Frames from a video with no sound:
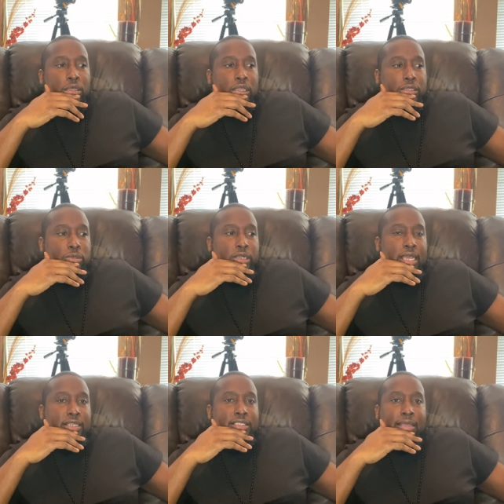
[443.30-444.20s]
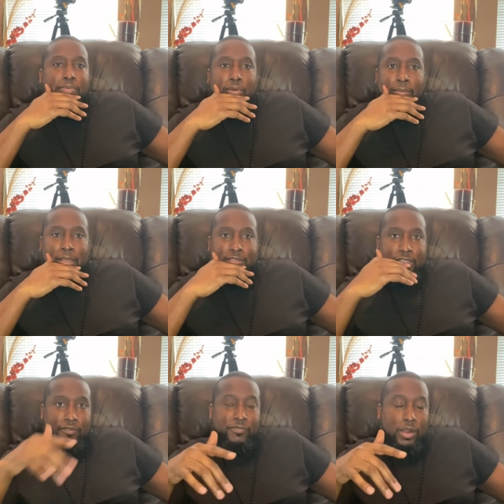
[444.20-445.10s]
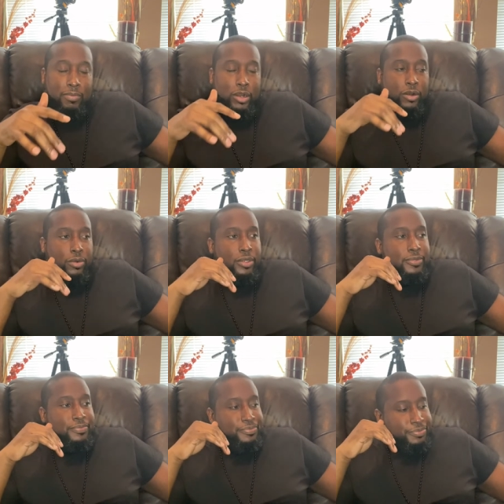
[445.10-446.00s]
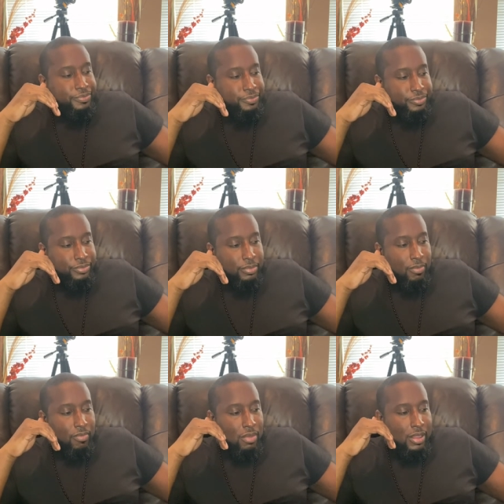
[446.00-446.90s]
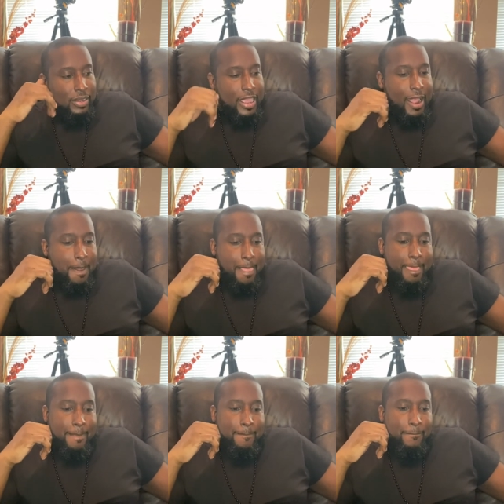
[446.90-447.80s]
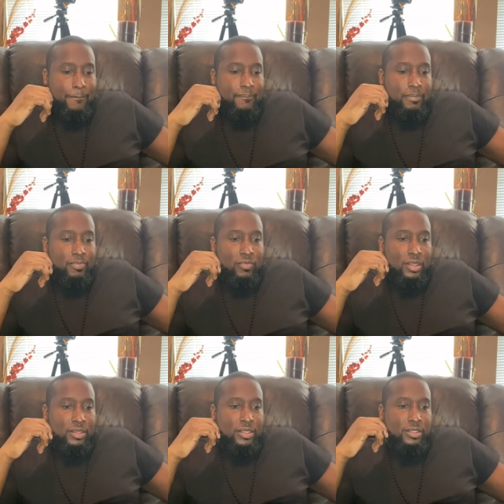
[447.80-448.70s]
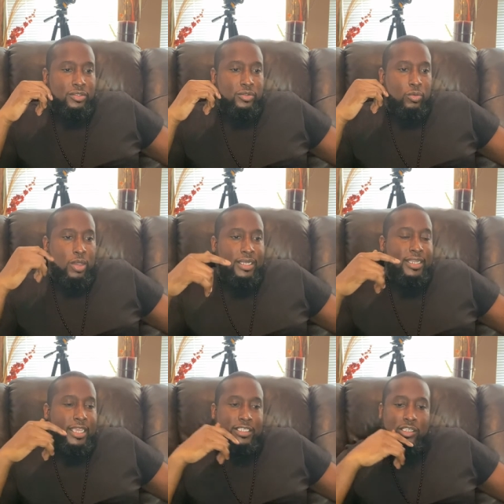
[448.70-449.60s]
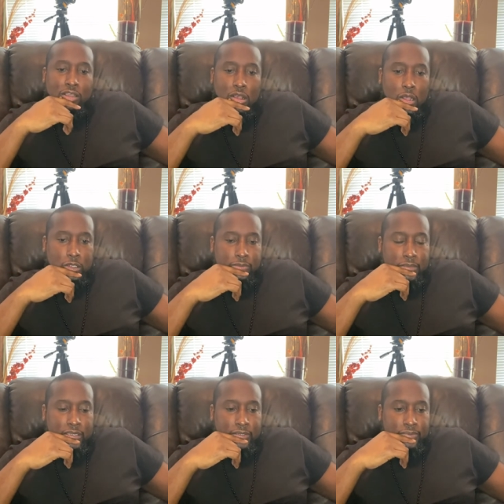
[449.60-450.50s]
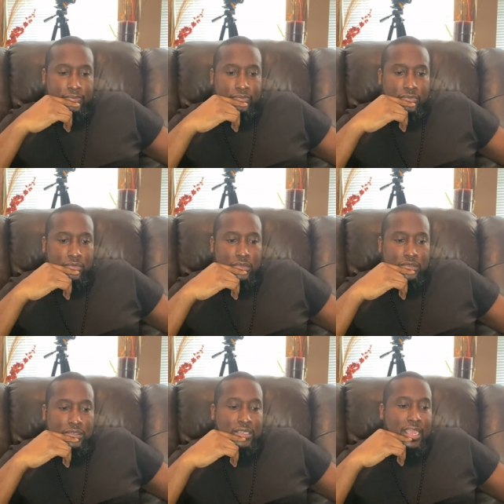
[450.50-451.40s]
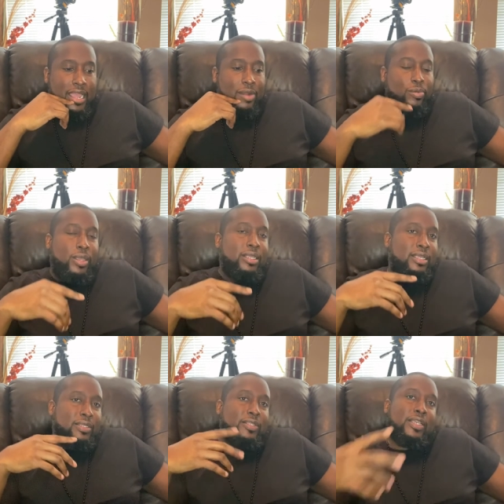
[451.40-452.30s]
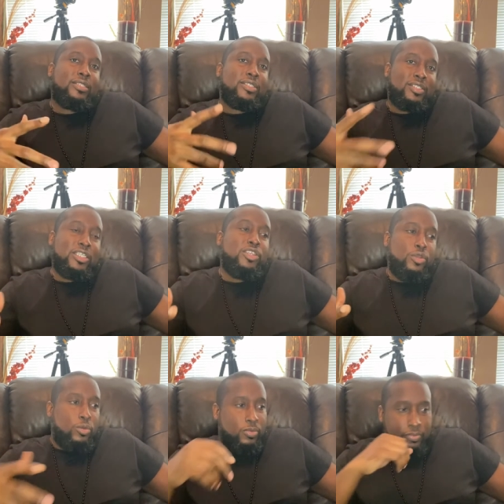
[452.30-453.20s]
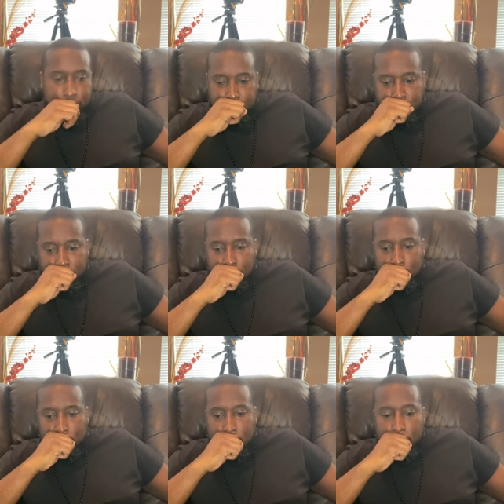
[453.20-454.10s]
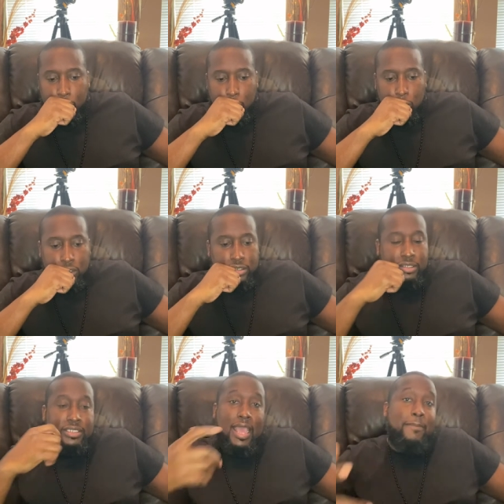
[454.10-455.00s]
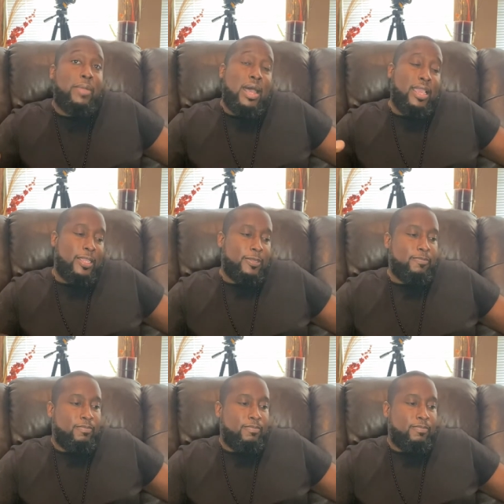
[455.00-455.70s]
Because I'm trying to separate myself from her. Now, so one day she calls me. She's like, I really need to see you. Can you stop by?